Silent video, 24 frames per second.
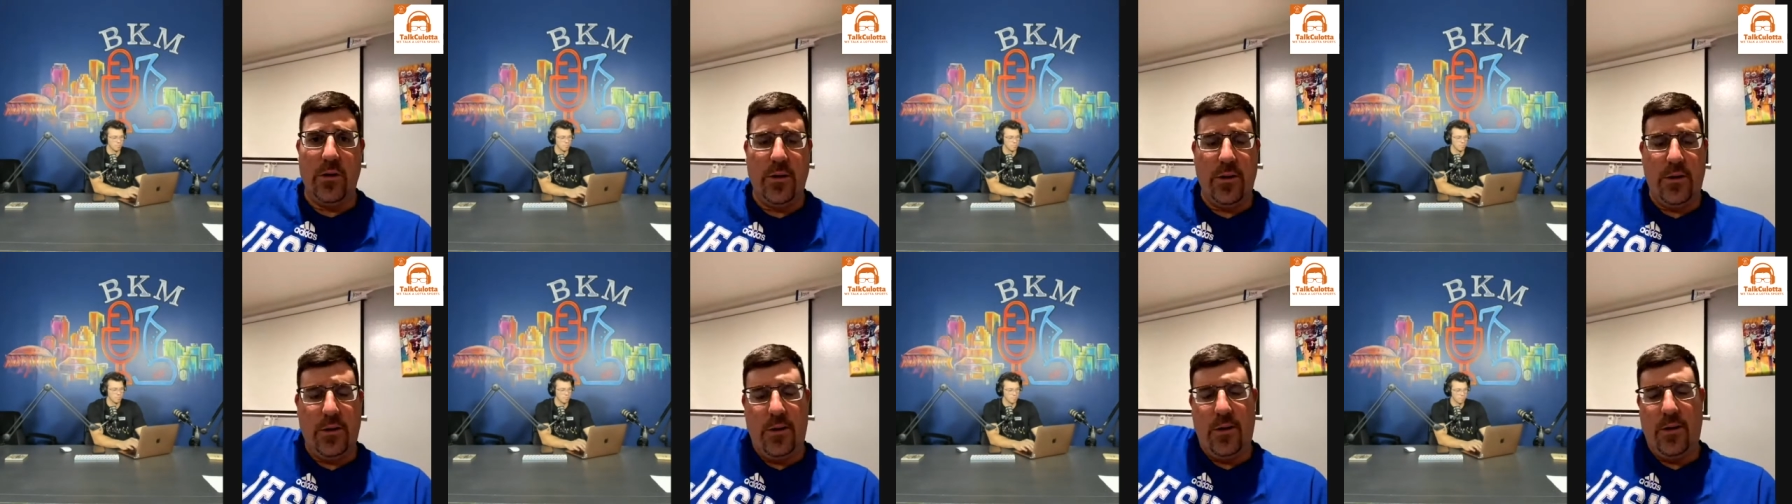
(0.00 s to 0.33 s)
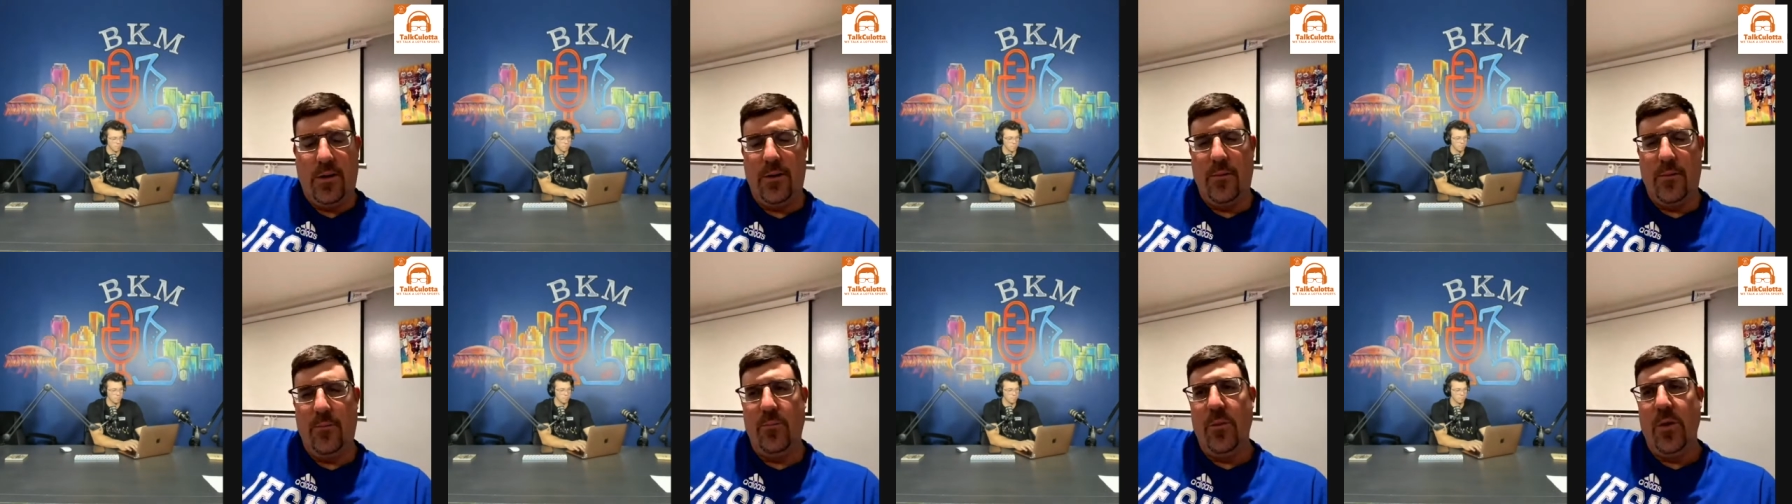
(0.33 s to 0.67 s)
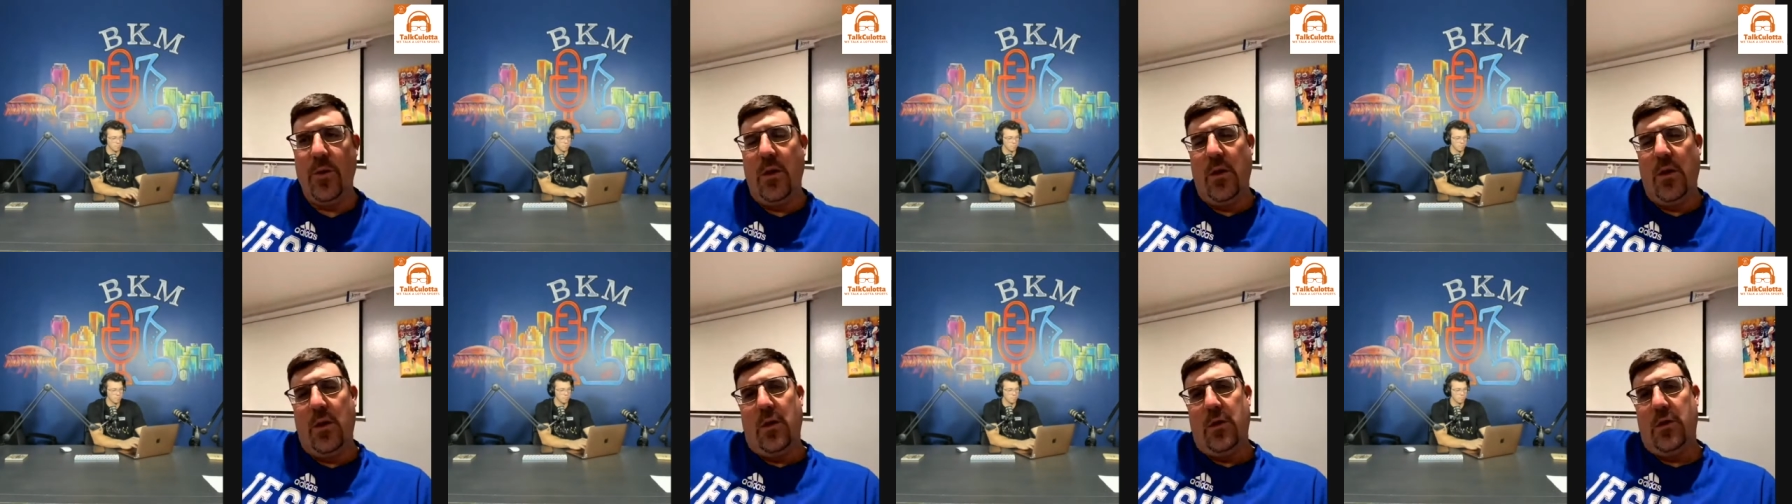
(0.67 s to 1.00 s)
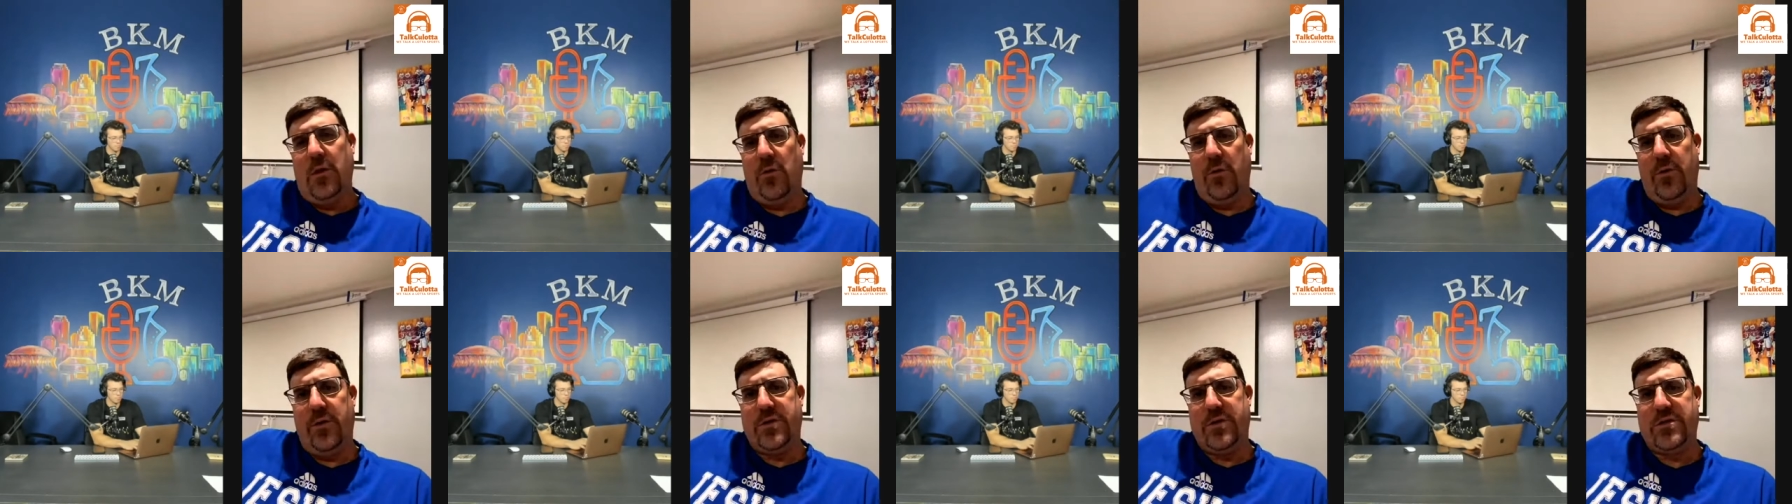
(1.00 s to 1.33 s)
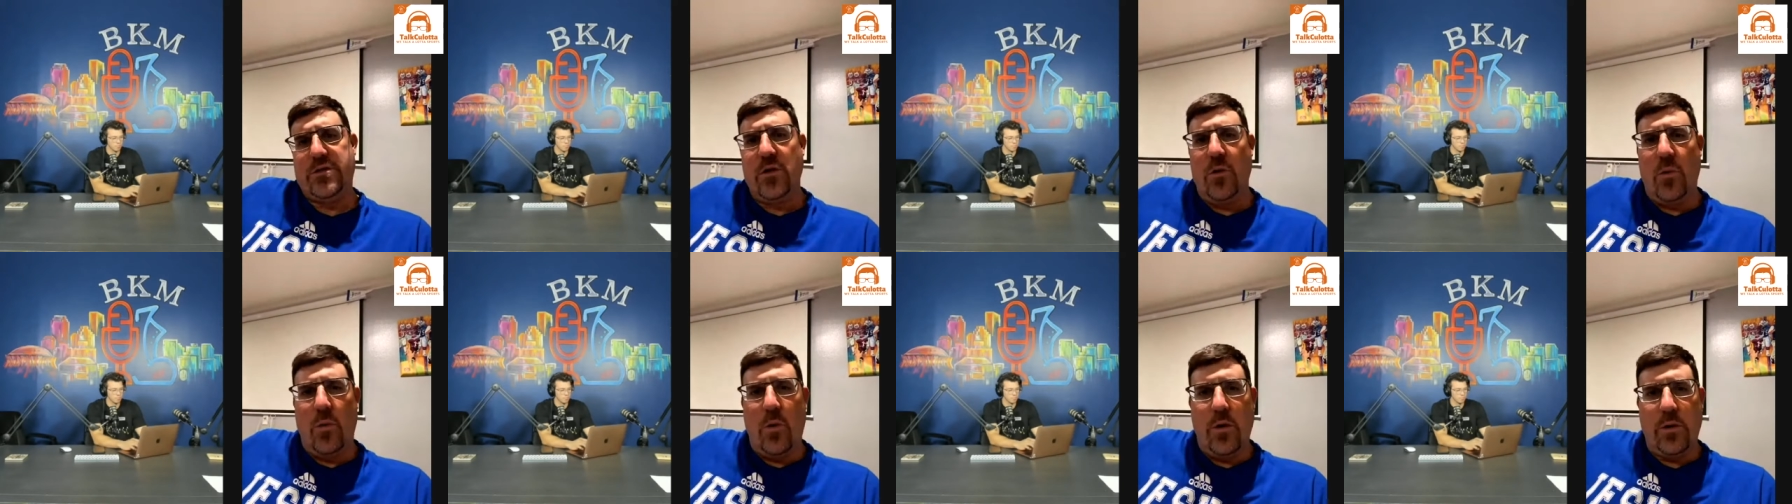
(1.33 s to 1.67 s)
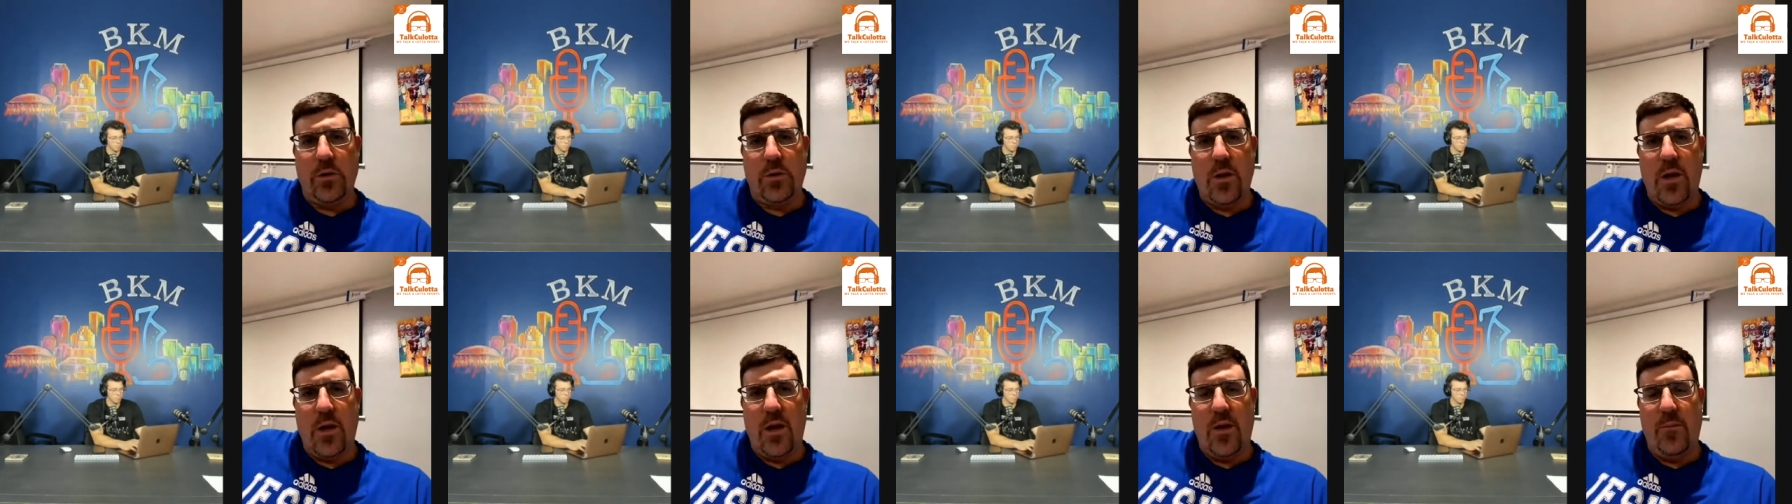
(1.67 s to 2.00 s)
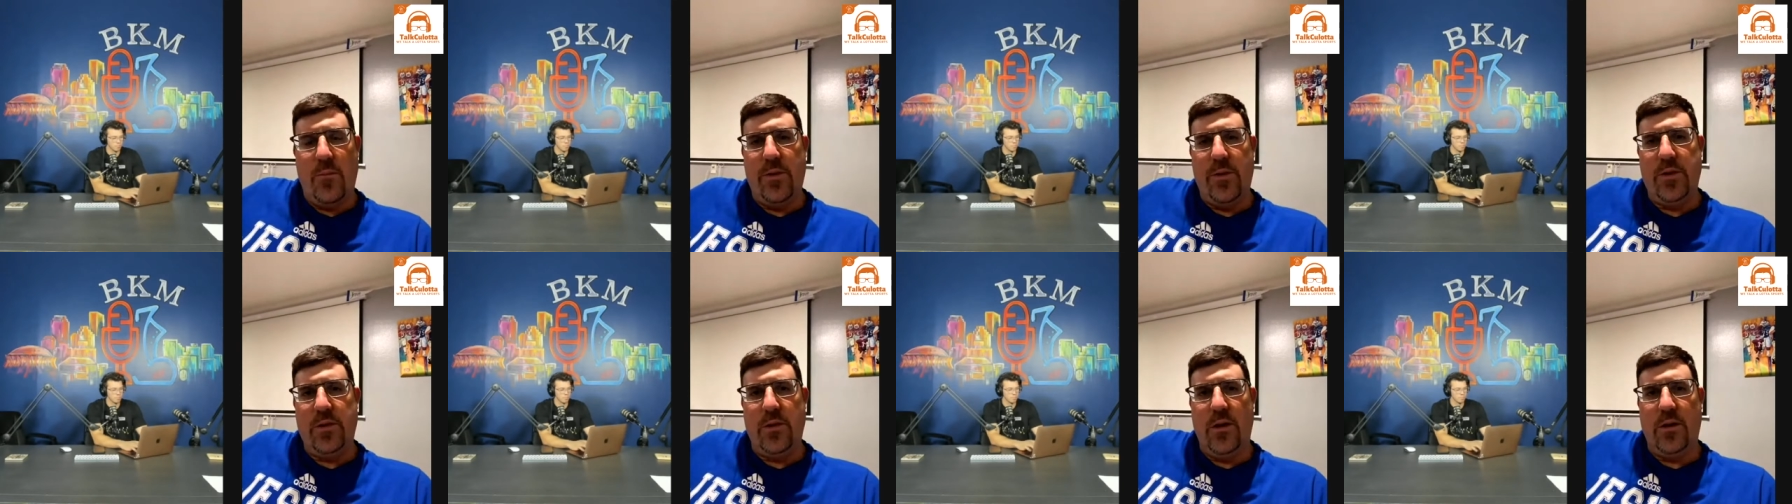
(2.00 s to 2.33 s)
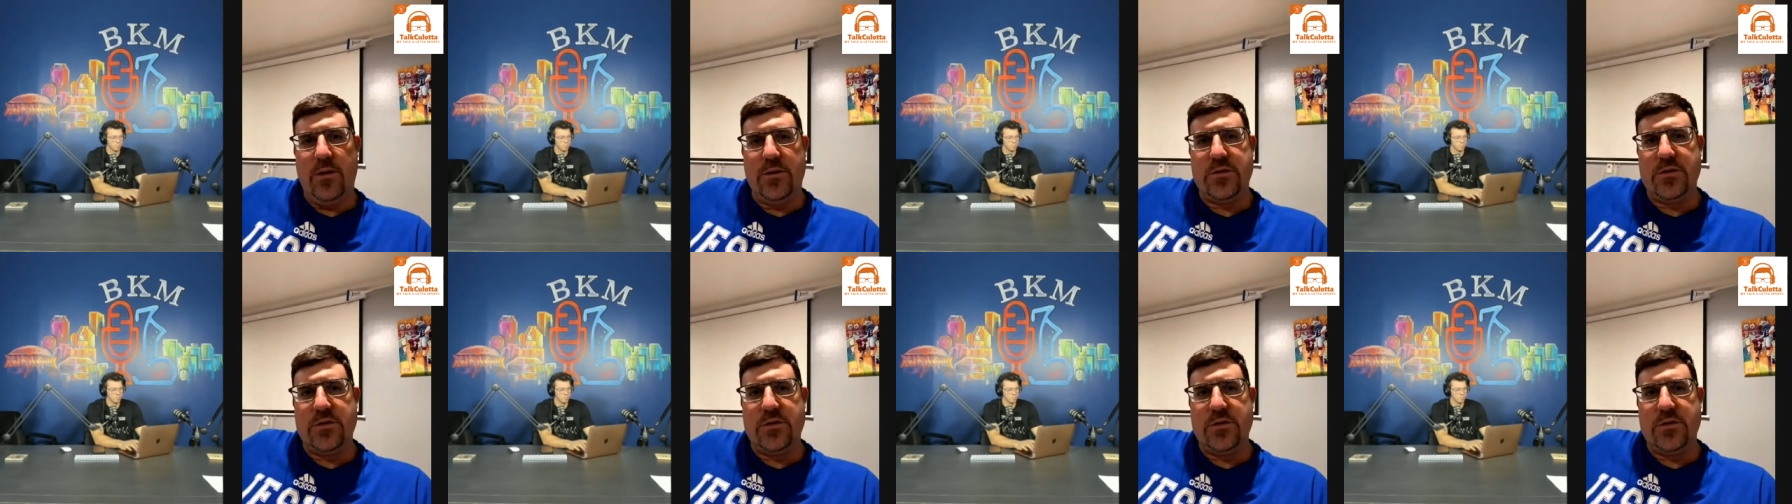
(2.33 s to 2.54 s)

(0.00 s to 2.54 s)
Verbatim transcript: And, um, you know, there's still work to ha- be done.